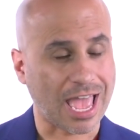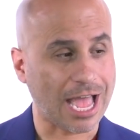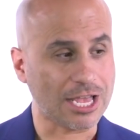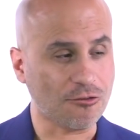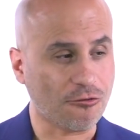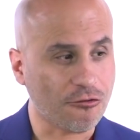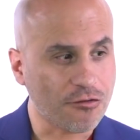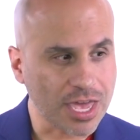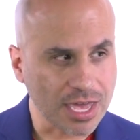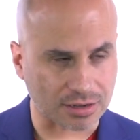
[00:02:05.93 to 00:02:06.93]
and you
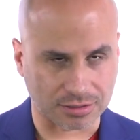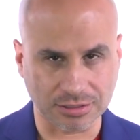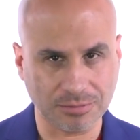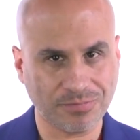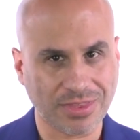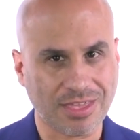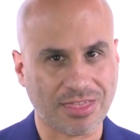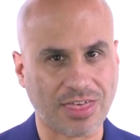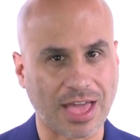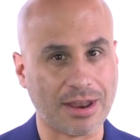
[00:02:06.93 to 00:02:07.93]
feel
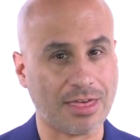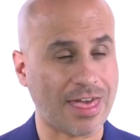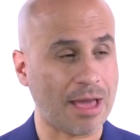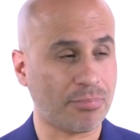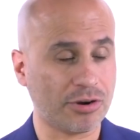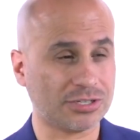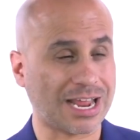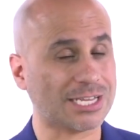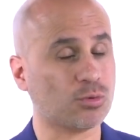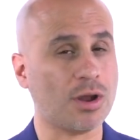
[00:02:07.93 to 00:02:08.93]
that that person
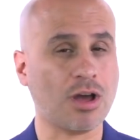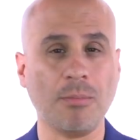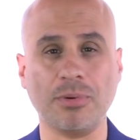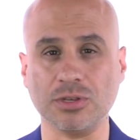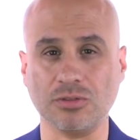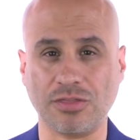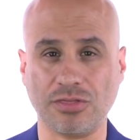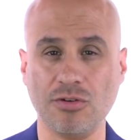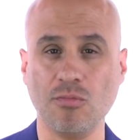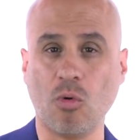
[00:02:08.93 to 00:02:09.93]
has one up on you,
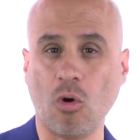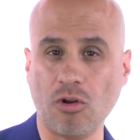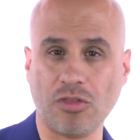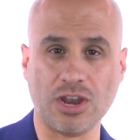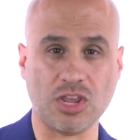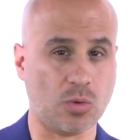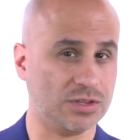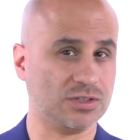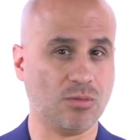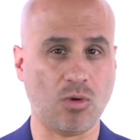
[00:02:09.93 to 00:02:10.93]
that they're more than you
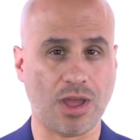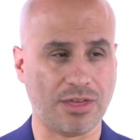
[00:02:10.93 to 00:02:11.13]
in some way,